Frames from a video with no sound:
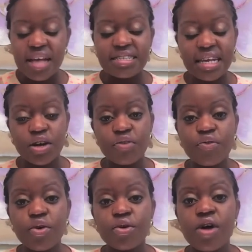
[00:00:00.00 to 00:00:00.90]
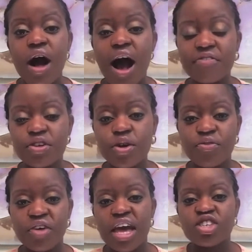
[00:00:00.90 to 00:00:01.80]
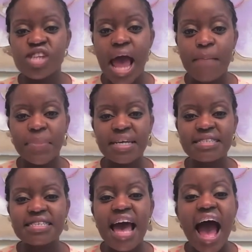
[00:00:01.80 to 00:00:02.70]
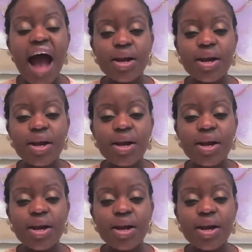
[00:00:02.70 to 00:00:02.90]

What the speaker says: Second of all, after notification happens,